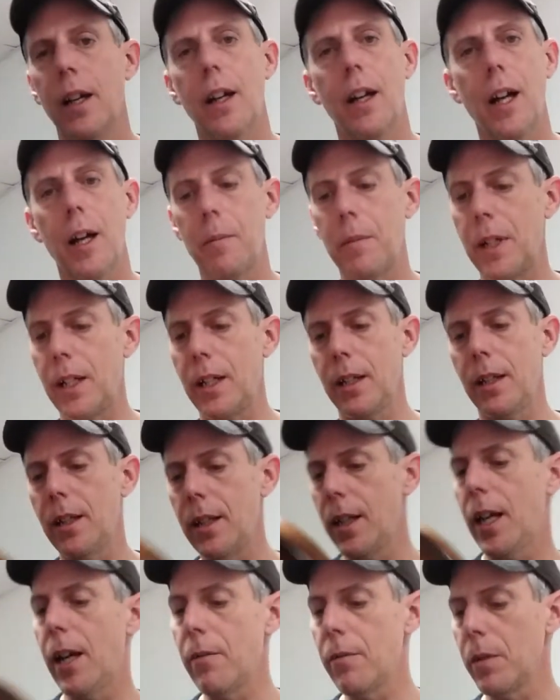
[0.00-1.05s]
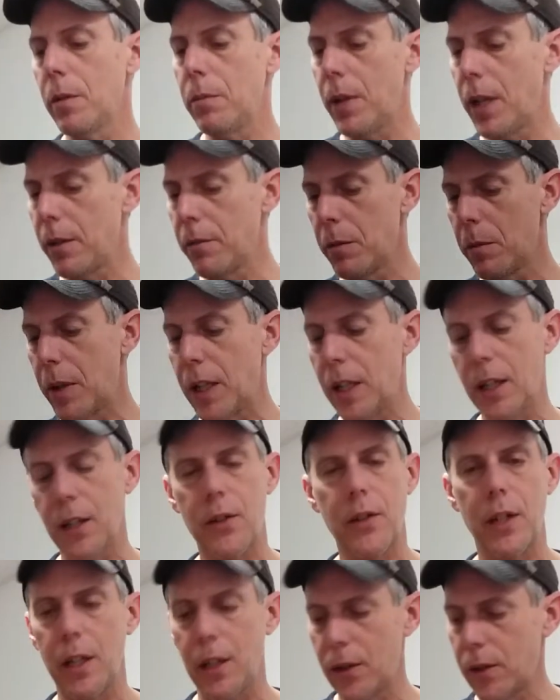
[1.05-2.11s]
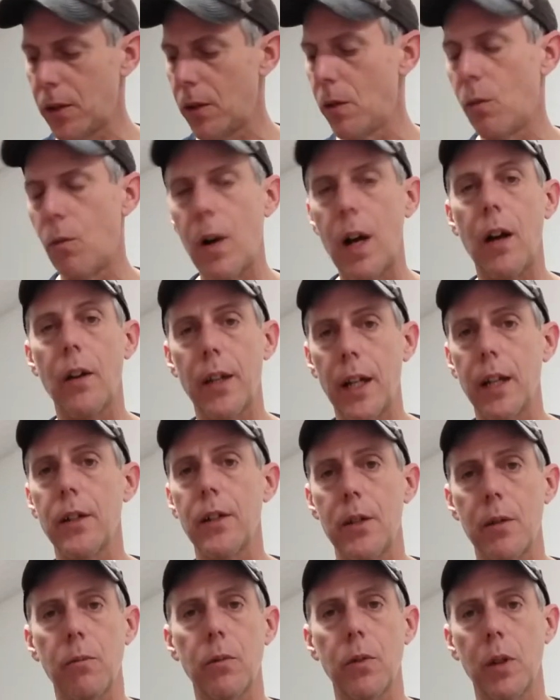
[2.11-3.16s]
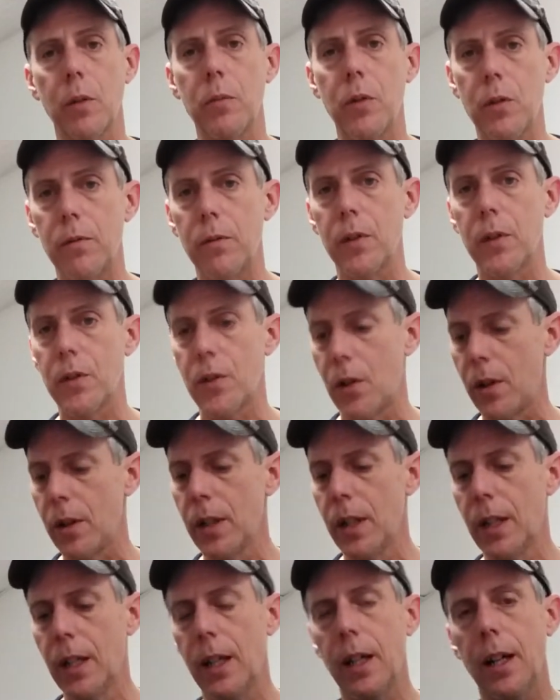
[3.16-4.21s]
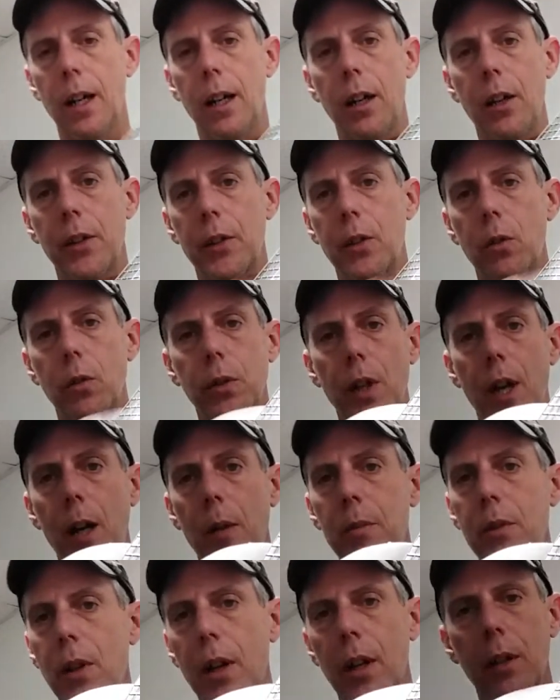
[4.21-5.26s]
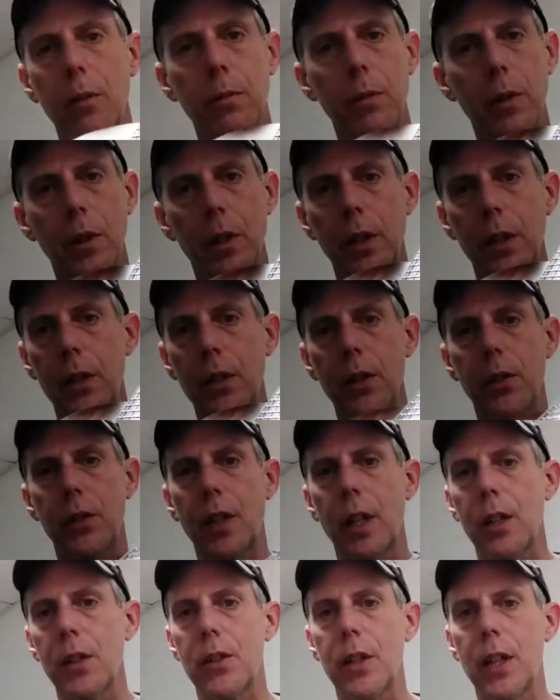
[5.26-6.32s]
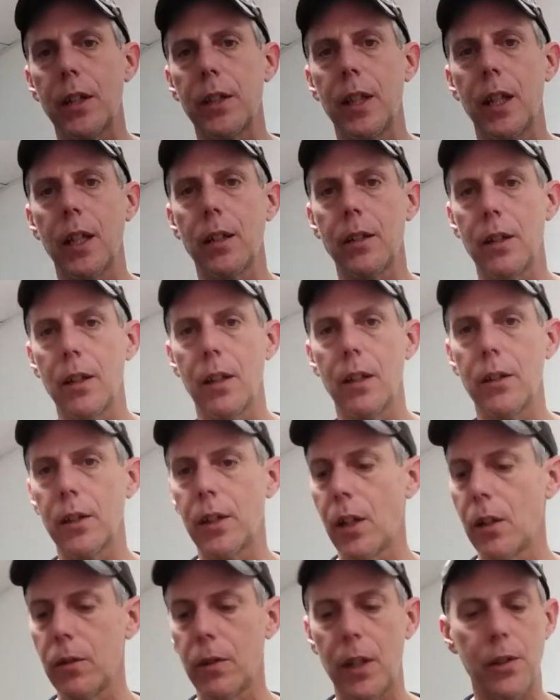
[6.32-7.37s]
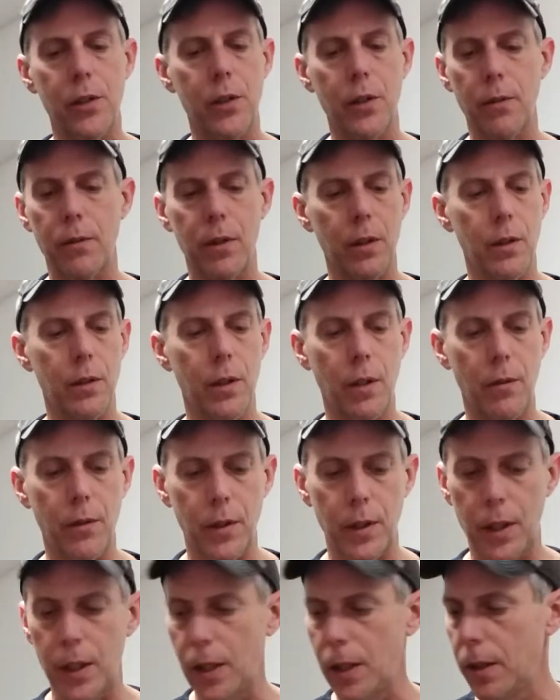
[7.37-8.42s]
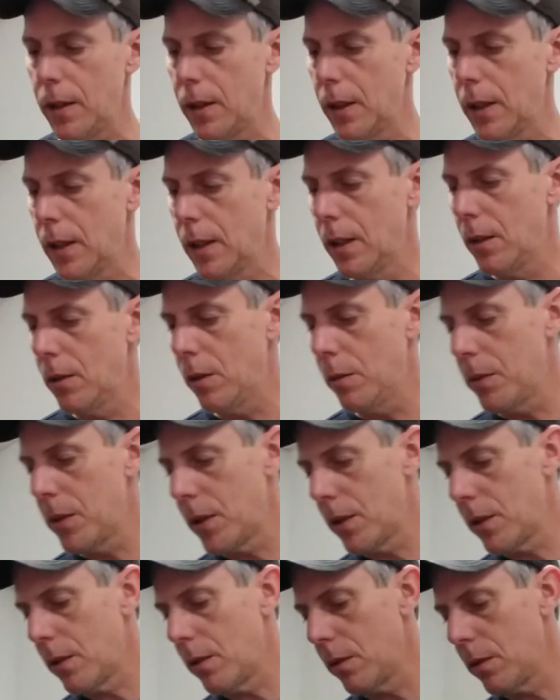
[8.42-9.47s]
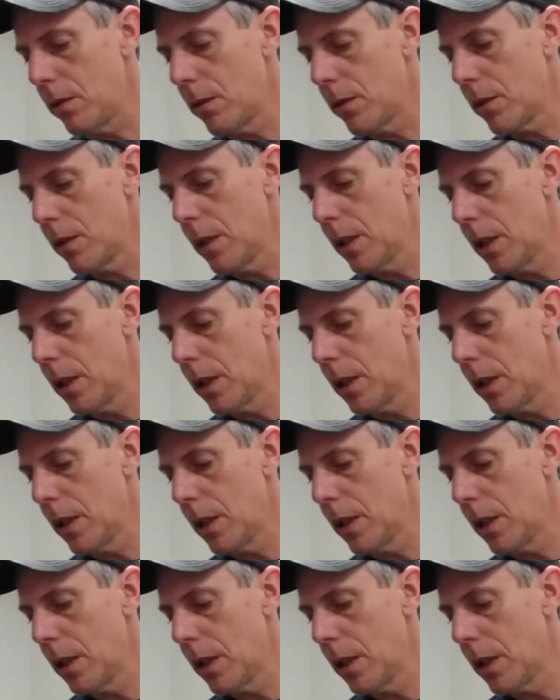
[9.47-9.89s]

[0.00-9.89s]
I mean, everybody that's seen this going, wow, that is a really beautiful guitar. The gold knobs on it really just kind of set that the coloration of the whoops, that's a little loose.